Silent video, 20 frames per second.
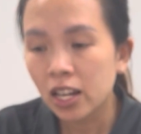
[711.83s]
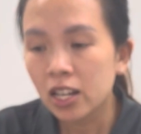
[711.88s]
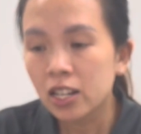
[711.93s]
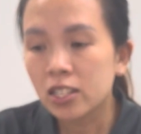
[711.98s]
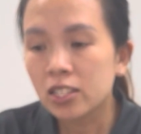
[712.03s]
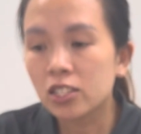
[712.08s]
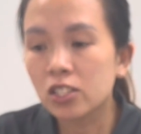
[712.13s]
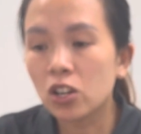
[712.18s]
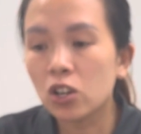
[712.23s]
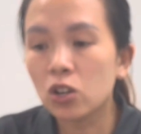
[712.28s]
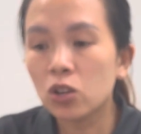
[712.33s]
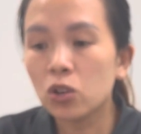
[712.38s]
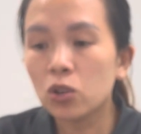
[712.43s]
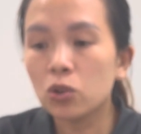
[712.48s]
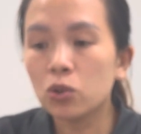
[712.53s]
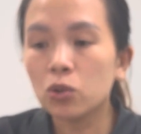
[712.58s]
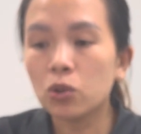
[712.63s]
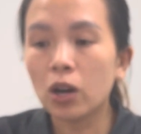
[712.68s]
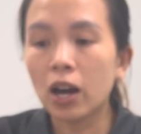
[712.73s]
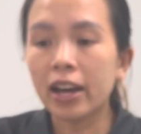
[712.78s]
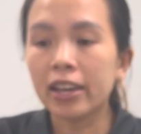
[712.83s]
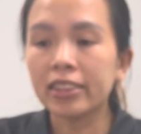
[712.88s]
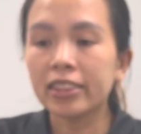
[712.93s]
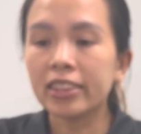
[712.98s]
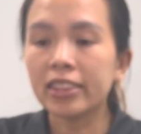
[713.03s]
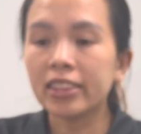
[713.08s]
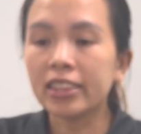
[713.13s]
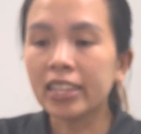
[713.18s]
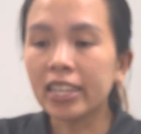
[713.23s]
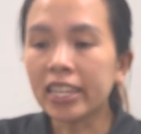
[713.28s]
So I
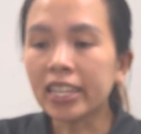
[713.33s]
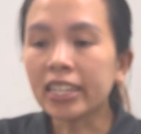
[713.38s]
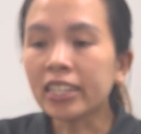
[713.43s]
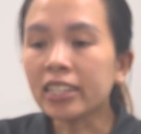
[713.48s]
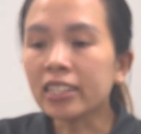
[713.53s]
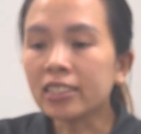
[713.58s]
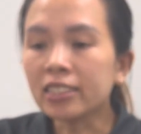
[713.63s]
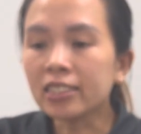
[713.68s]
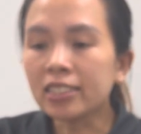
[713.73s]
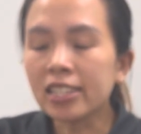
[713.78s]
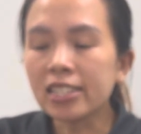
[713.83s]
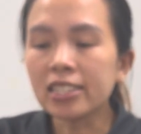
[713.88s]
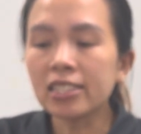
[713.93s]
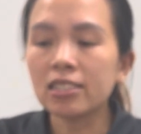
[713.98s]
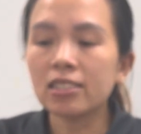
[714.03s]
think this